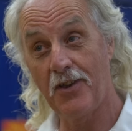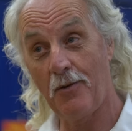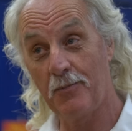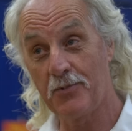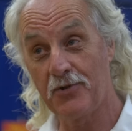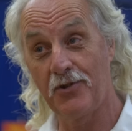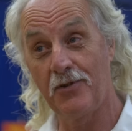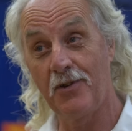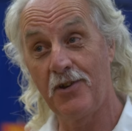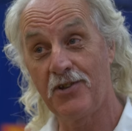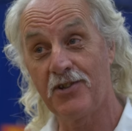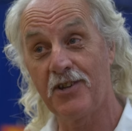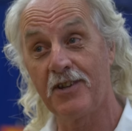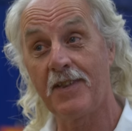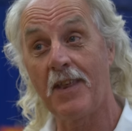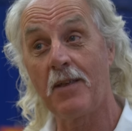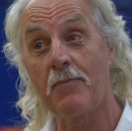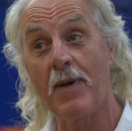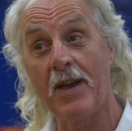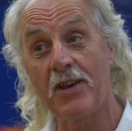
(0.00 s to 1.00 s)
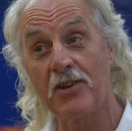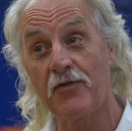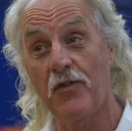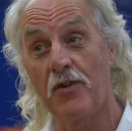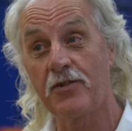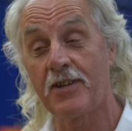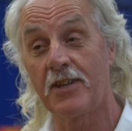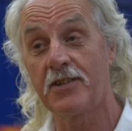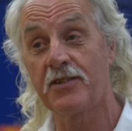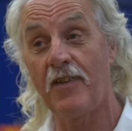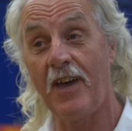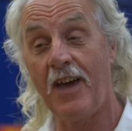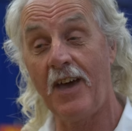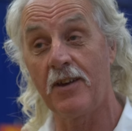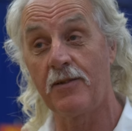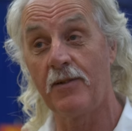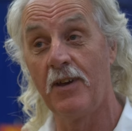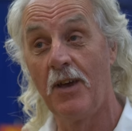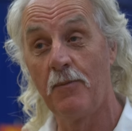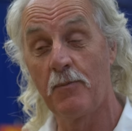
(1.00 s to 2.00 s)
the opportunity that Manx Folk Dance
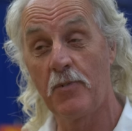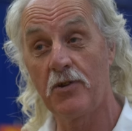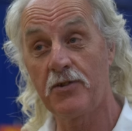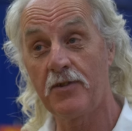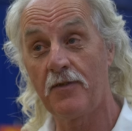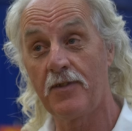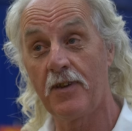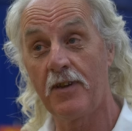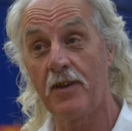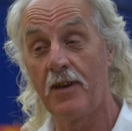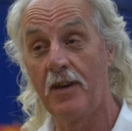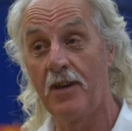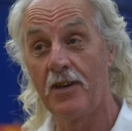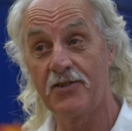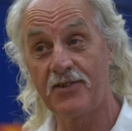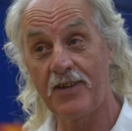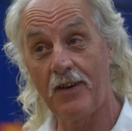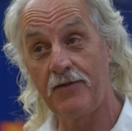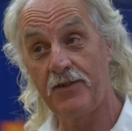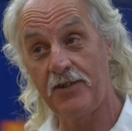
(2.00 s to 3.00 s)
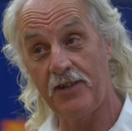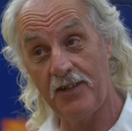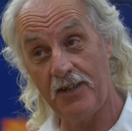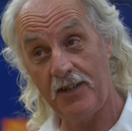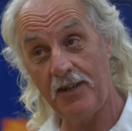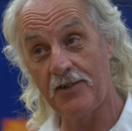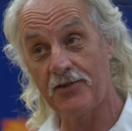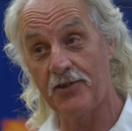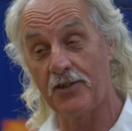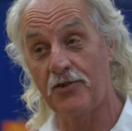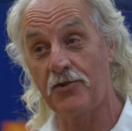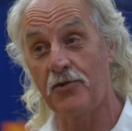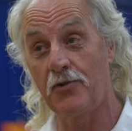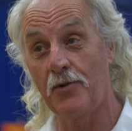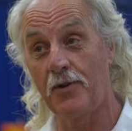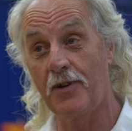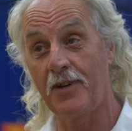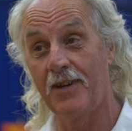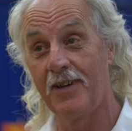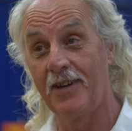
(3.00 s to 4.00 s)
have had, because of the seventy years it's
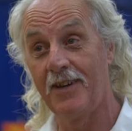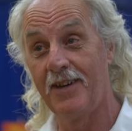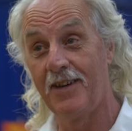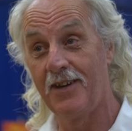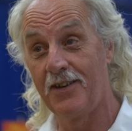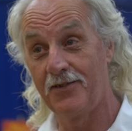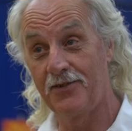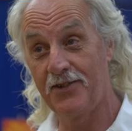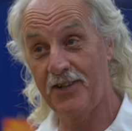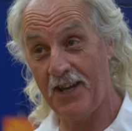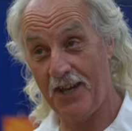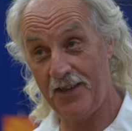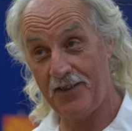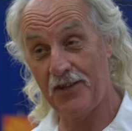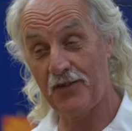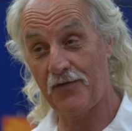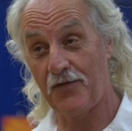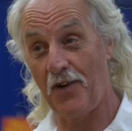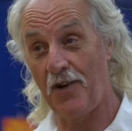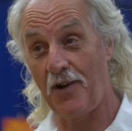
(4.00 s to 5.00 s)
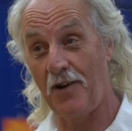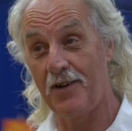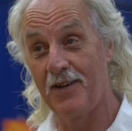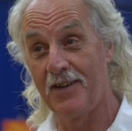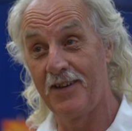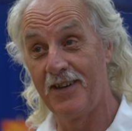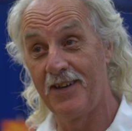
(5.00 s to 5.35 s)
took to get this far.